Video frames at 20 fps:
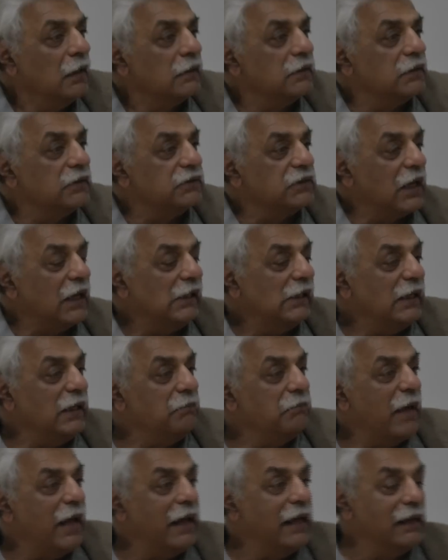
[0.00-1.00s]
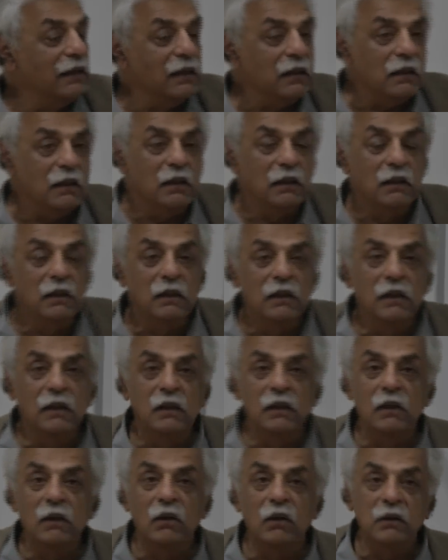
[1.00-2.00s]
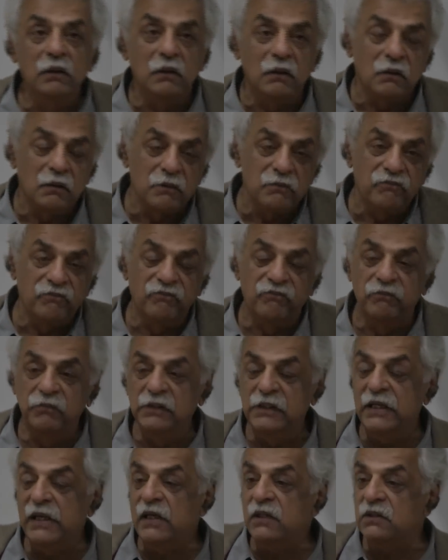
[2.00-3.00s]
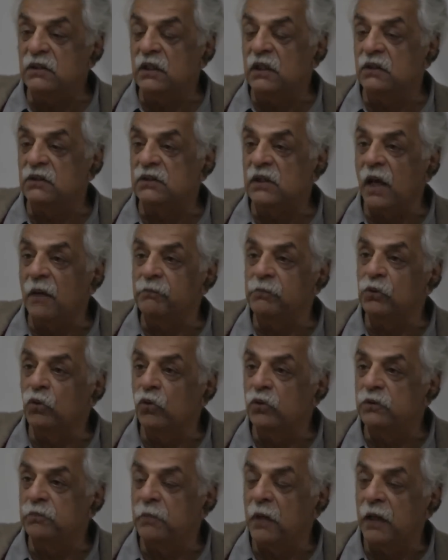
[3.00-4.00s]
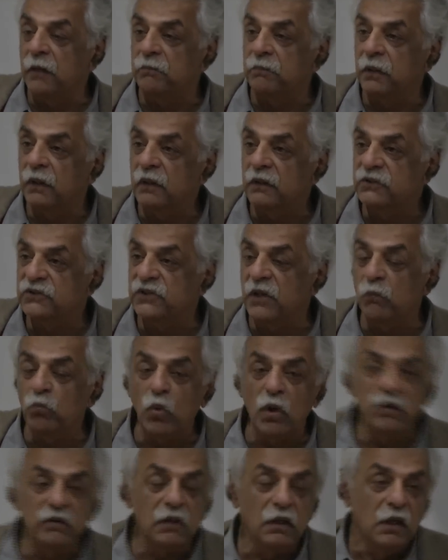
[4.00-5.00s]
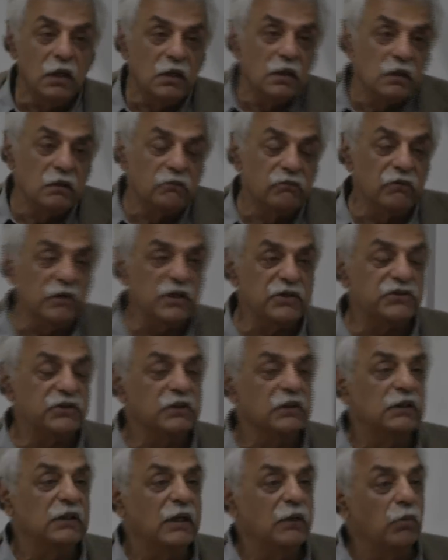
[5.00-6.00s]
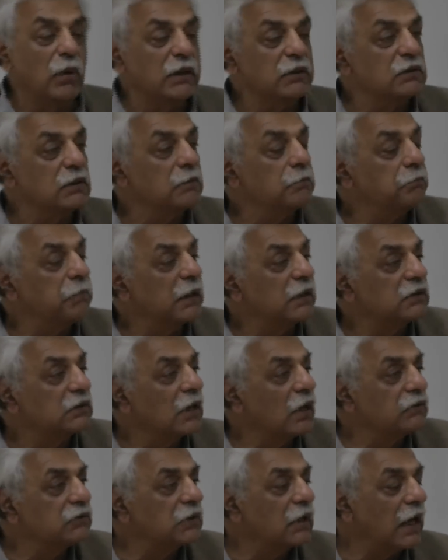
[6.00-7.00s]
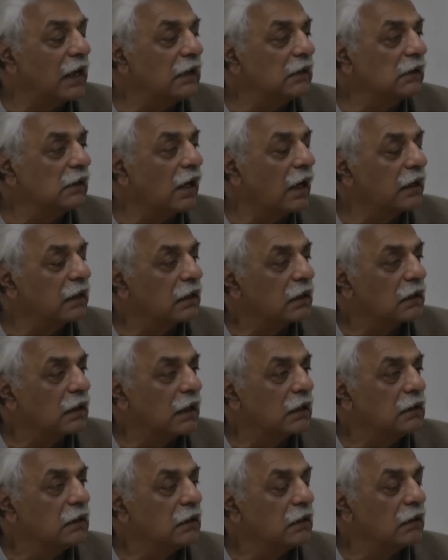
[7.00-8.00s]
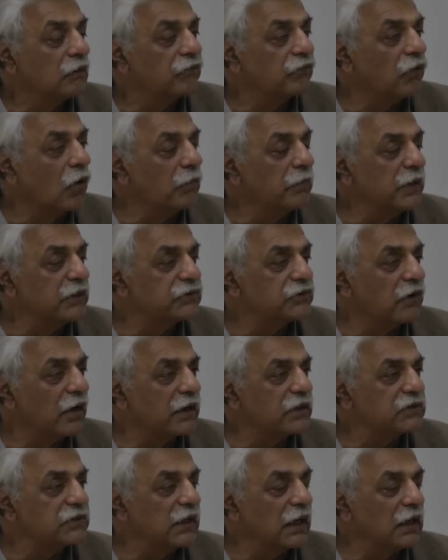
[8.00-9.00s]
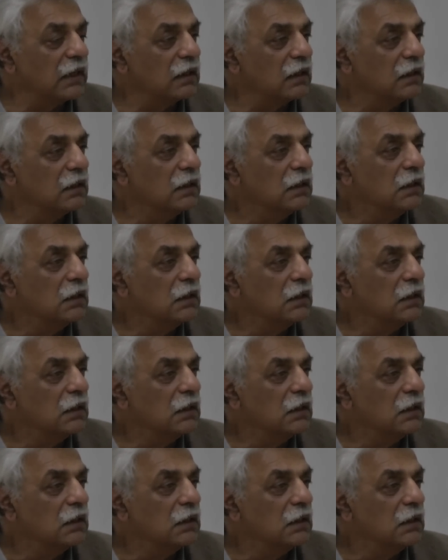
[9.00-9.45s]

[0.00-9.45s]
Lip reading: The Daily Mail, leading tabloid paper, someone recently went and picked out a headline from its rank saying,